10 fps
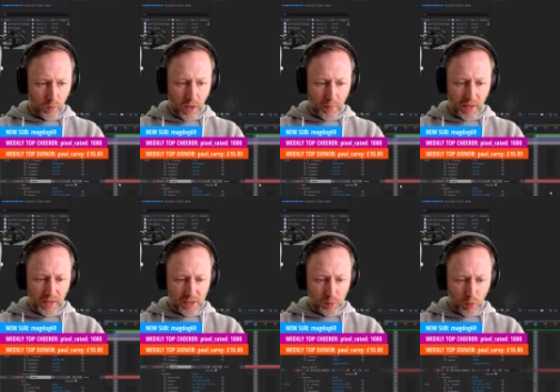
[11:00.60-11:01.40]
Wait a minute,
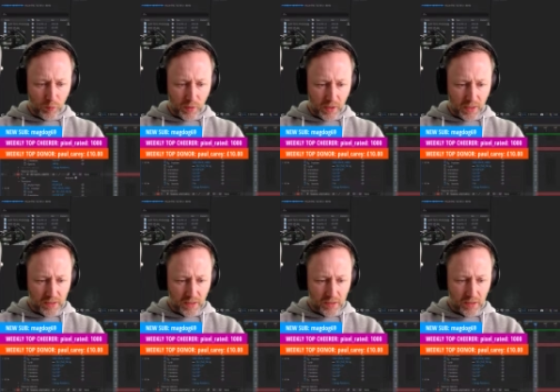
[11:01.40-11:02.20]
that's moved, but the
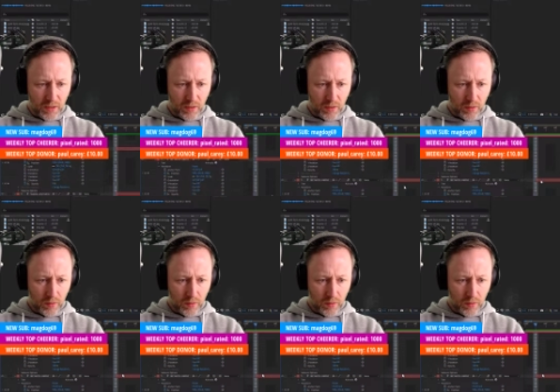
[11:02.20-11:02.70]
rest of it isn't.